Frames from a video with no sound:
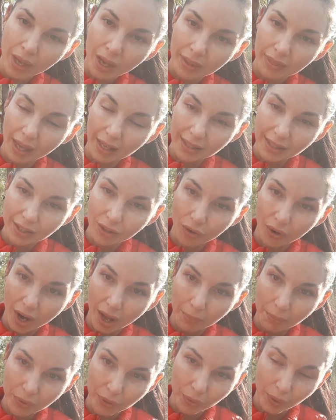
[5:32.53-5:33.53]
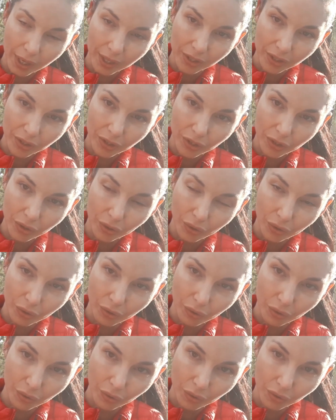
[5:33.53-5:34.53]
that's not up to us
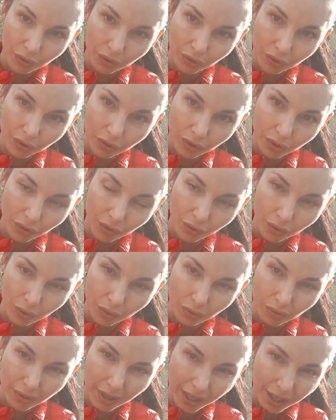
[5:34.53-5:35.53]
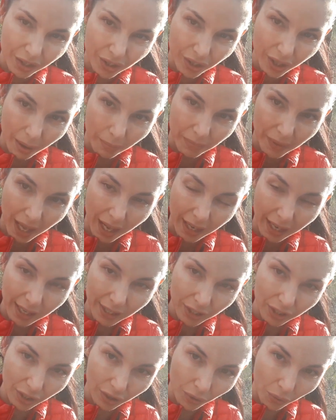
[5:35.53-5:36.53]
to teach them that lesson